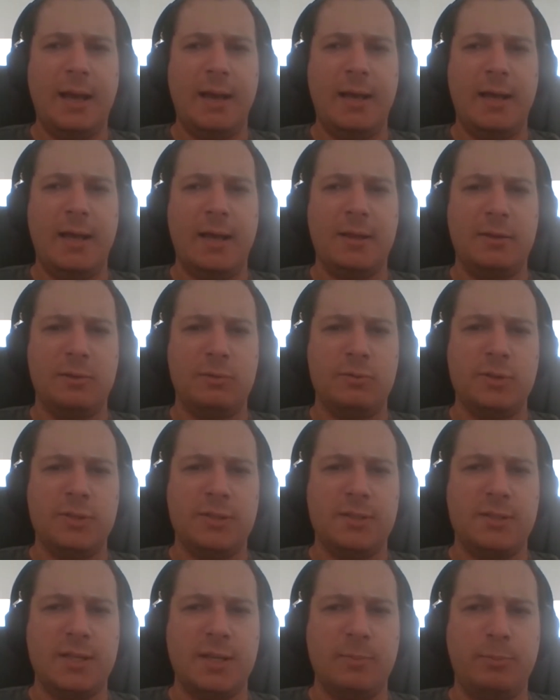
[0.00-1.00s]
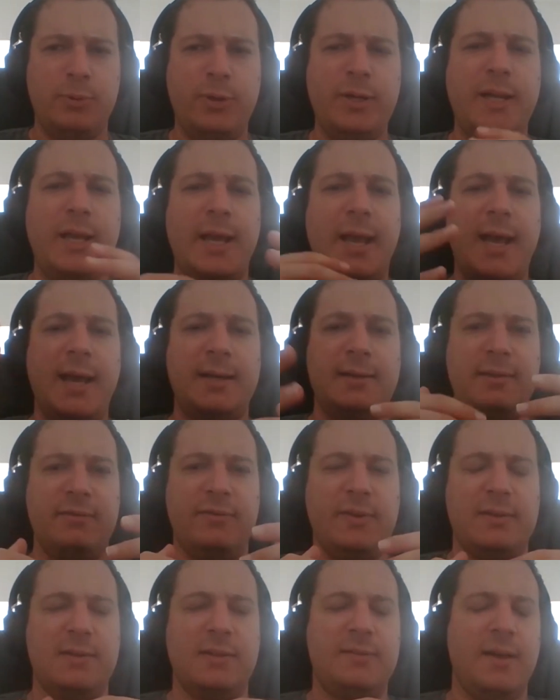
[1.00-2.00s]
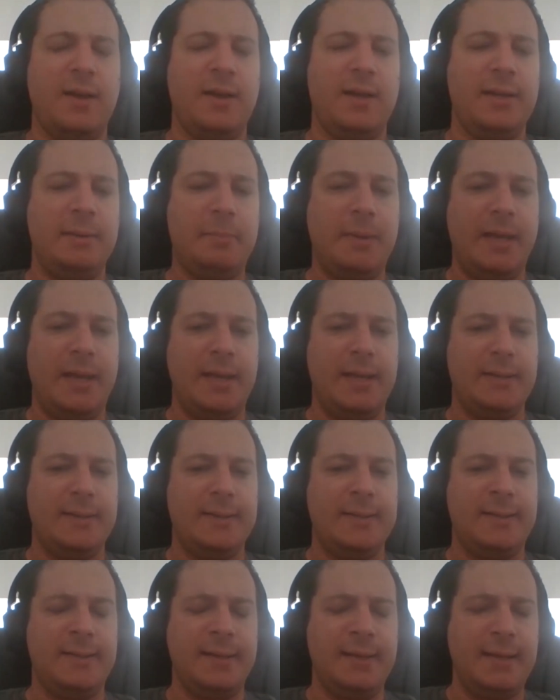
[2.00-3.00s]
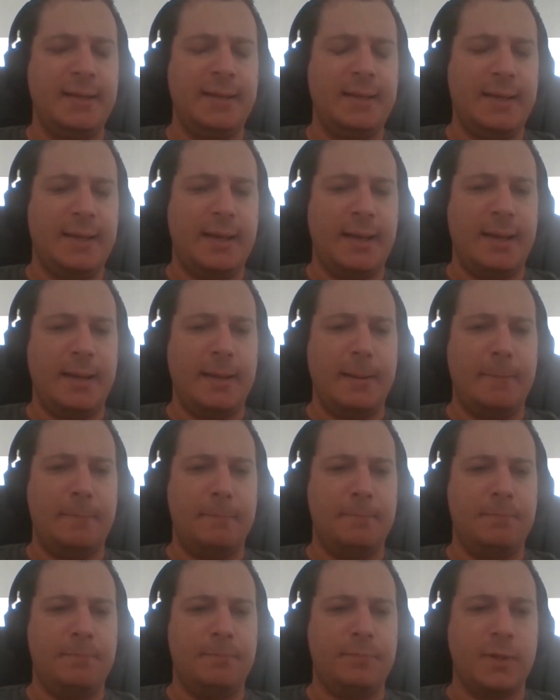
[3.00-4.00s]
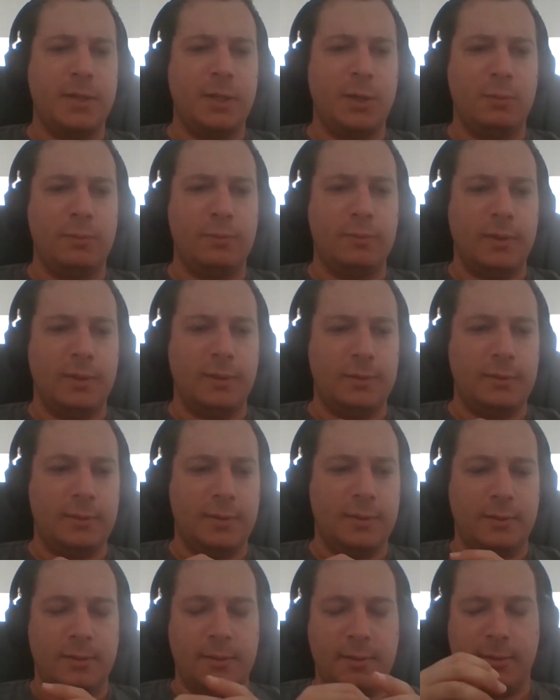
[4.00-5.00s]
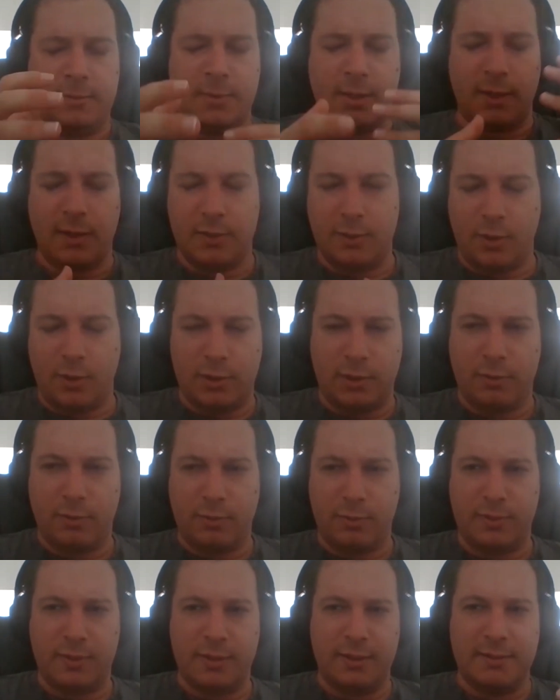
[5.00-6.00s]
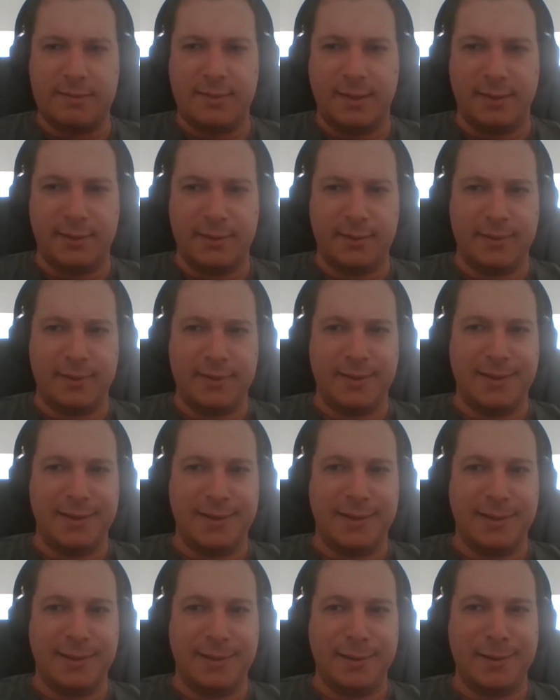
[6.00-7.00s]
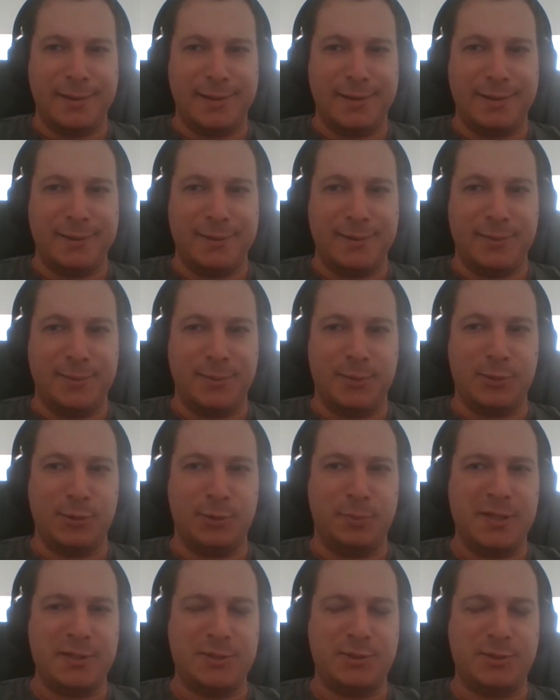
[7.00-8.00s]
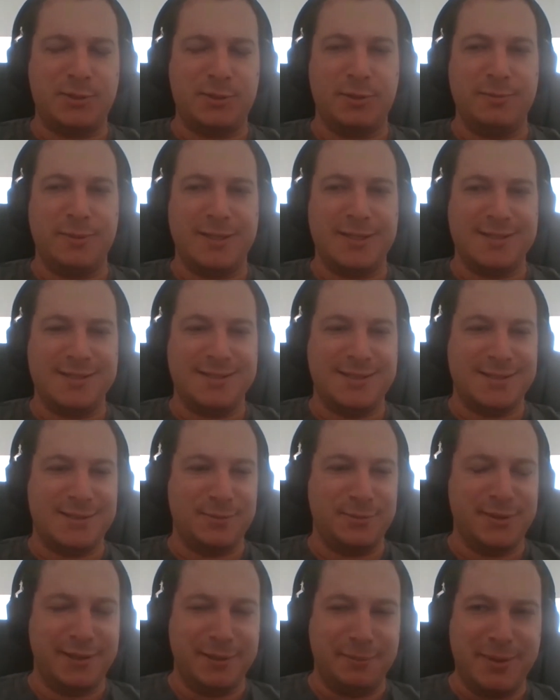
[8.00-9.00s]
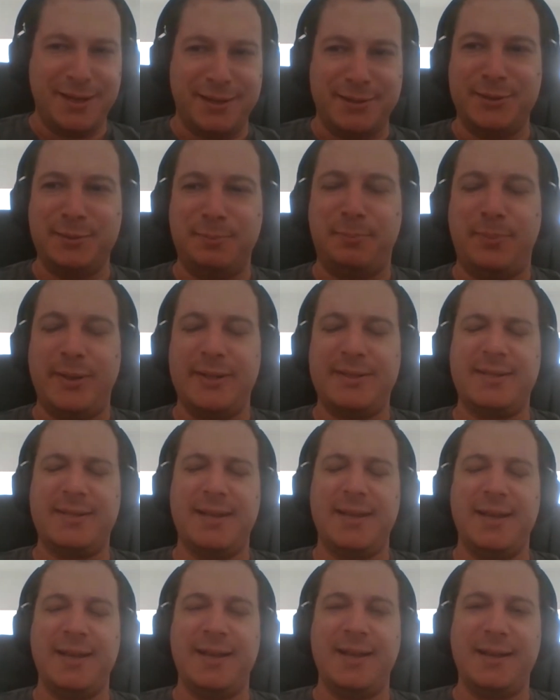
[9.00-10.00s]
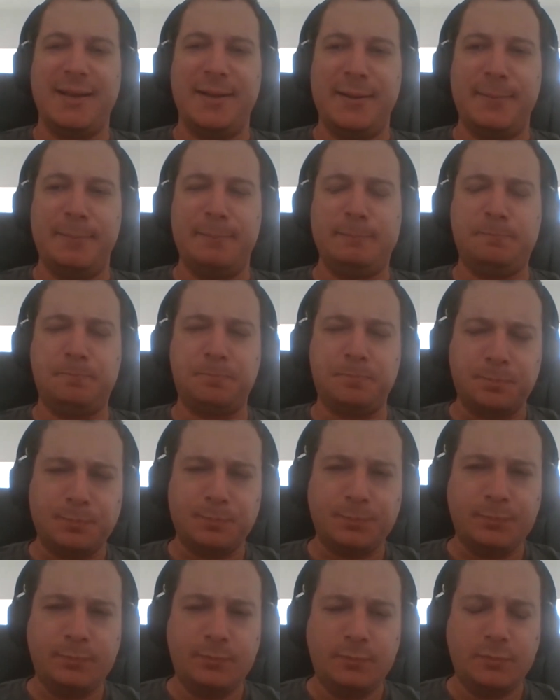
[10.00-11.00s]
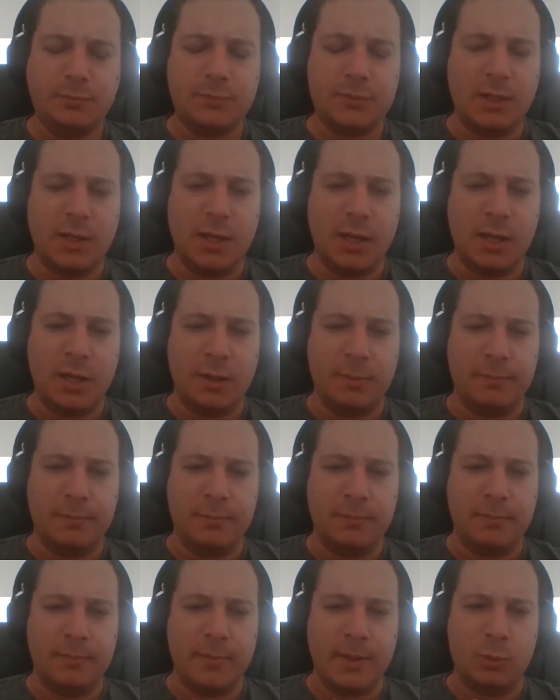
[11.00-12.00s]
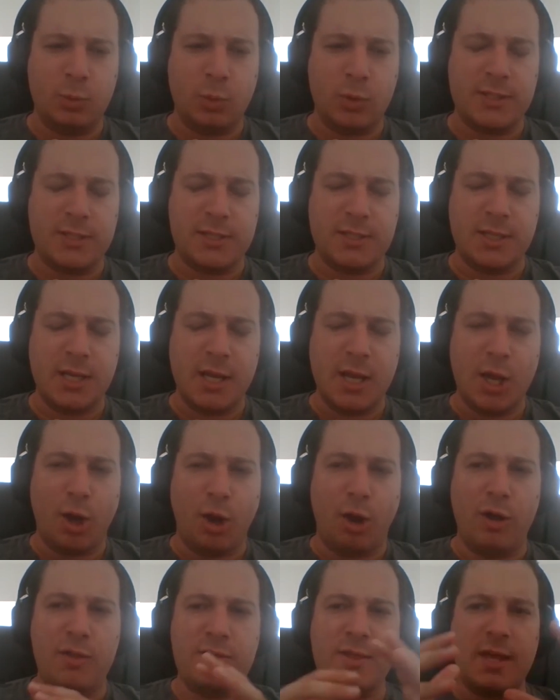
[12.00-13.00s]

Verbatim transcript: uh, uh, that was pretty active at the time, and um, you know, I'm not going to walk you through the entire uh, uh, group history because it doesn't really matter, but uh, um, um, it was